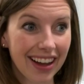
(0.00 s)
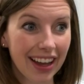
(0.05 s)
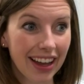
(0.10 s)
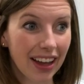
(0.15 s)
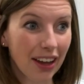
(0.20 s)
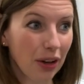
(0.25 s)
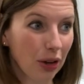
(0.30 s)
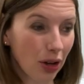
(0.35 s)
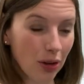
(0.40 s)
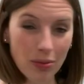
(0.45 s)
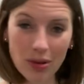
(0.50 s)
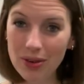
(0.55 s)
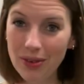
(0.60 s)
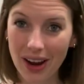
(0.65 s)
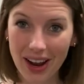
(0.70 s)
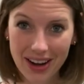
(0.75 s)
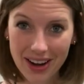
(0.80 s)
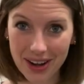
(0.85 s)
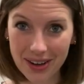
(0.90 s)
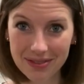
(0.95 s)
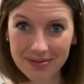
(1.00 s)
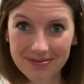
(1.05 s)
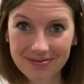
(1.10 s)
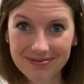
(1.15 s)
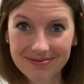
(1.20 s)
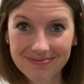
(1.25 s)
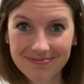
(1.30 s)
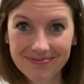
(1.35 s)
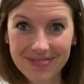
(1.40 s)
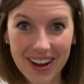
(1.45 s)
It could be random
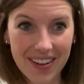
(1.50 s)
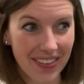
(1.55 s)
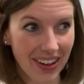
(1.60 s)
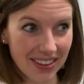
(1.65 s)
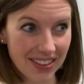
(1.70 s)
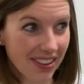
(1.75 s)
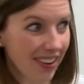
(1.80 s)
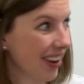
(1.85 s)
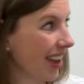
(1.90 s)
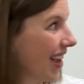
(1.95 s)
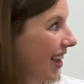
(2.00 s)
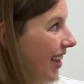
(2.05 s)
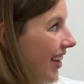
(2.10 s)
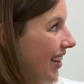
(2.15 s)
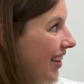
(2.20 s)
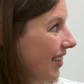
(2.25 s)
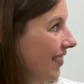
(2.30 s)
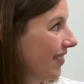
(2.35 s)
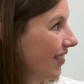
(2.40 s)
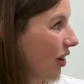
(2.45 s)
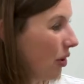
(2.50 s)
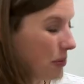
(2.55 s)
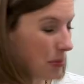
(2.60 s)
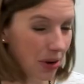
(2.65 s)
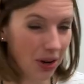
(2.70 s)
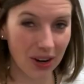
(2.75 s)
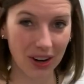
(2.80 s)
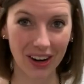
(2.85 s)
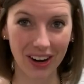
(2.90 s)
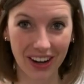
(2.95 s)
and that's okay. Hope
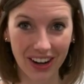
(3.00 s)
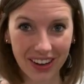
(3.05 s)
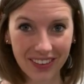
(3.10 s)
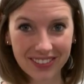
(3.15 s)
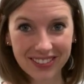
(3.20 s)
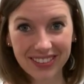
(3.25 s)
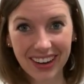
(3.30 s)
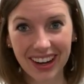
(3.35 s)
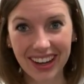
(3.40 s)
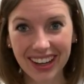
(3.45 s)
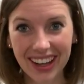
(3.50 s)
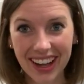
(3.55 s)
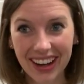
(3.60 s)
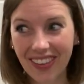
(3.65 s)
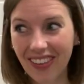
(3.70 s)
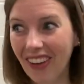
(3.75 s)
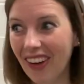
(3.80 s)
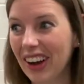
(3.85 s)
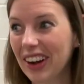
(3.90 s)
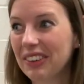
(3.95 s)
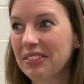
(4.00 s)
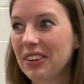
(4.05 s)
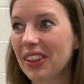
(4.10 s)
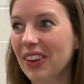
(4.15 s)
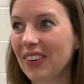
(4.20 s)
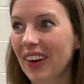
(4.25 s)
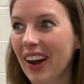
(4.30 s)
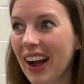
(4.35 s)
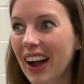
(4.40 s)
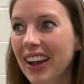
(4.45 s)
you're um, ready and along for
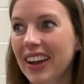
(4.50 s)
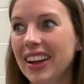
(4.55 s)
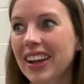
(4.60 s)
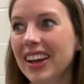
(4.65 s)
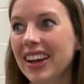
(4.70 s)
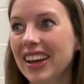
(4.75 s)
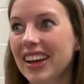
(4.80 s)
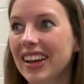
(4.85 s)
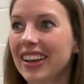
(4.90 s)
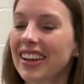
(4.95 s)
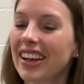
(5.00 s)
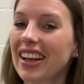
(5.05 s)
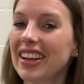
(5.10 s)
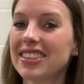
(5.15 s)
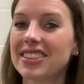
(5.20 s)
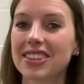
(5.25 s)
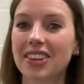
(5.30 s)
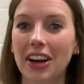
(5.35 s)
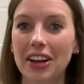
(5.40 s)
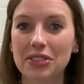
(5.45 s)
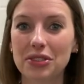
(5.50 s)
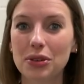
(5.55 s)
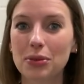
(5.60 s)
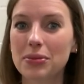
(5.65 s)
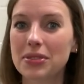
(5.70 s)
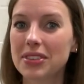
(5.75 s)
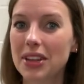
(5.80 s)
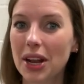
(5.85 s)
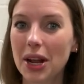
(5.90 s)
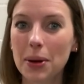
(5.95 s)
the ride because classroom
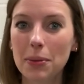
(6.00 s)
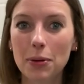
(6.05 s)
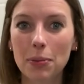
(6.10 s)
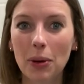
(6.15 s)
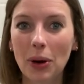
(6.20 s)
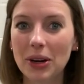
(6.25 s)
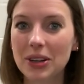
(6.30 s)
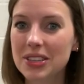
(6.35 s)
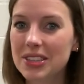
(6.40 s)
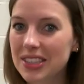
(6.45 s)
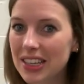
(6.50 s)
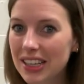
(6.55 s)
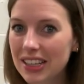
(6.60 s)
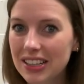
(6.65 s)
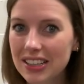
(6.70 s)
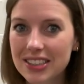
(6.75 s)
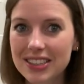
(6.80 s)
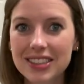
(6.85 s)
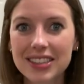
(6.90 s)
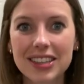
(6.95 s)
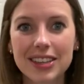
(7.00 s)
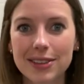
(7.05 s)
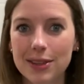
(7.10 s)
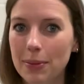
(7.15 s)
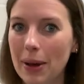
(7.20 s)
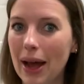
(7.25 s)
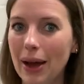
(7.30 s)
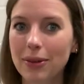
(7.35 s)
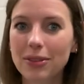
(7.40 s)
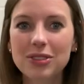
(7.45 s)
setup part six is
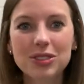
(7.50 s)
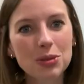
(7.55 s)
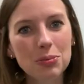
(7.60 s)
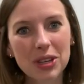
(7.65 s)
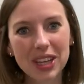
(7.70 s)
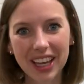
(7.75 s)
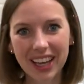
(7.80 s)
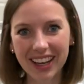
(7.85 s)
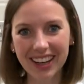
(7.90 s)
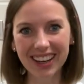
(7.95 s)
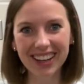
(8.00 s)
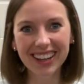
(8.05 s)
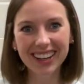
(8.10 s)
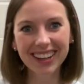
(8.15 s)
about to begin.